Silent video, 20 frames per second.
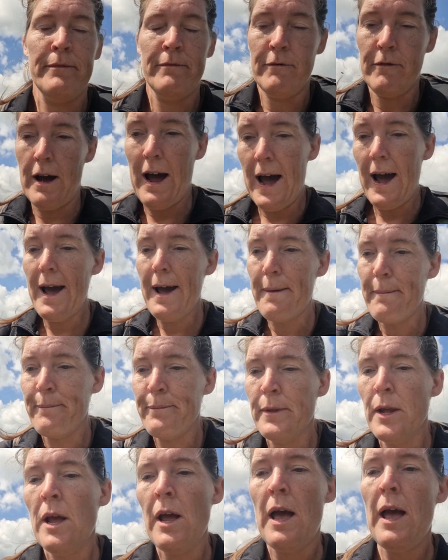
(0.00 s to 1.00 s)
right,
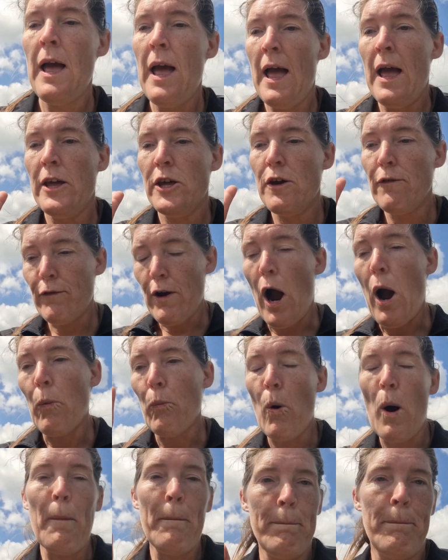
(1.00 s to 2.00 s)
you've got
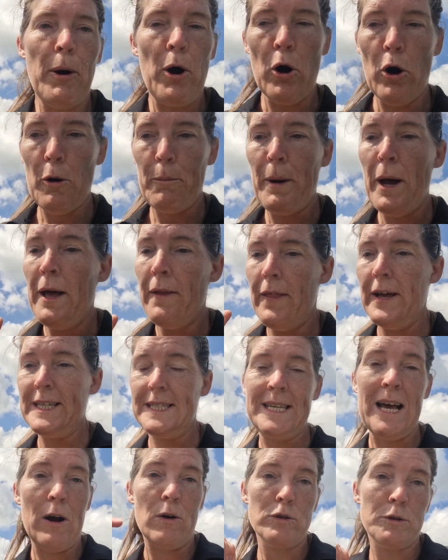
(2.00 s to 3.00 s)
one pub that
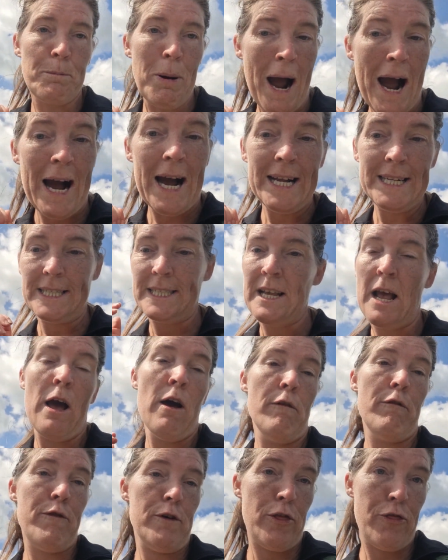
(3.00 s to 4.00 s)
sells pints
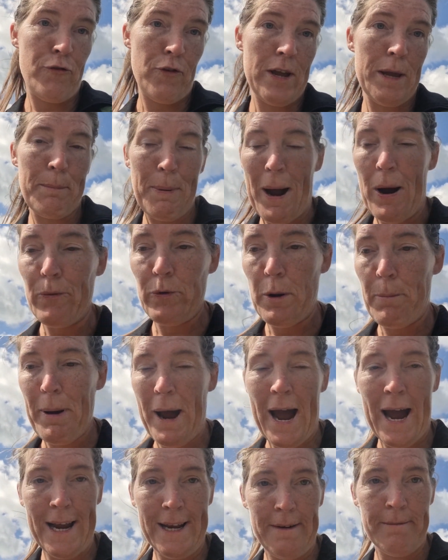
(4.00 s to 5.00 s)
for £3 a
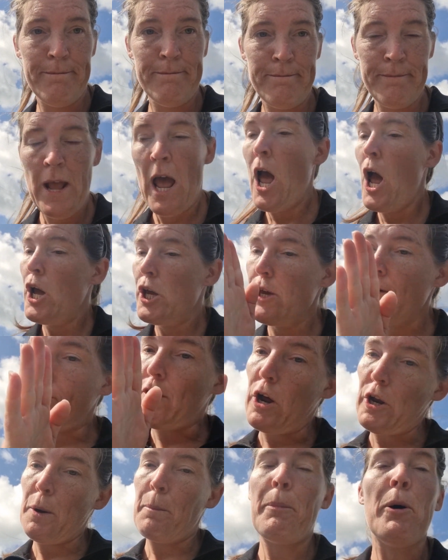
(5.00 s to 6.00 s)
pint. You've
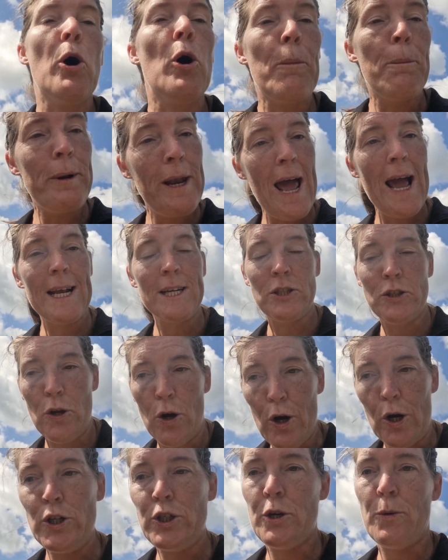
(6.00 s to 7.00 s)
got a pub next
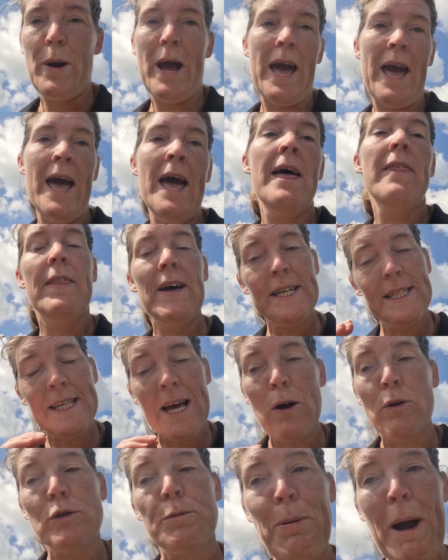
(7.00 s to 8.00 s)
door to it that
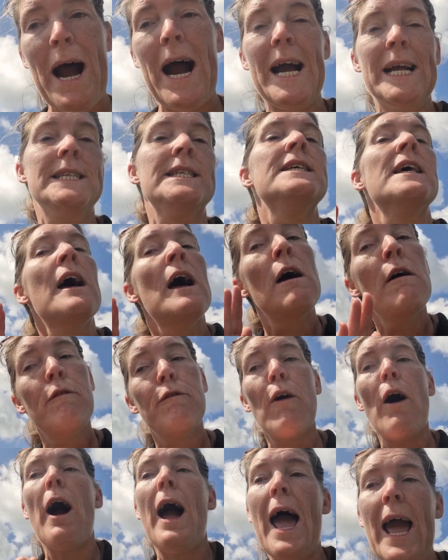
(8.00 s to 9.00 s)
sells pints
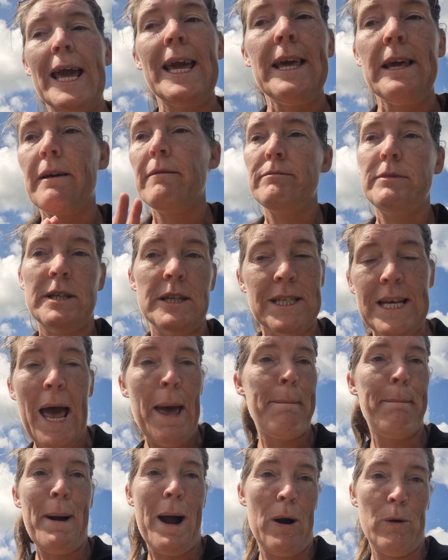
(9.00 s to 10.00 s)
for £8 to
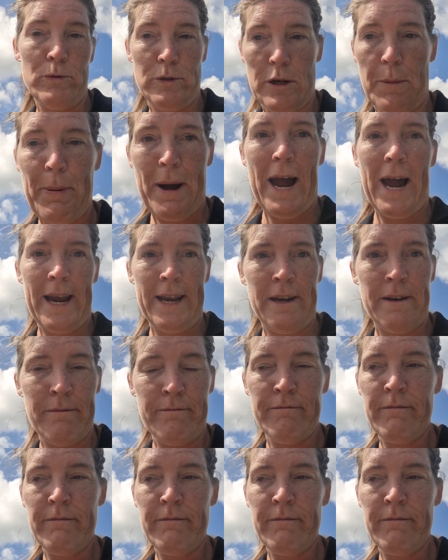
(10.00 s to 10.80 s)
£10 a pint.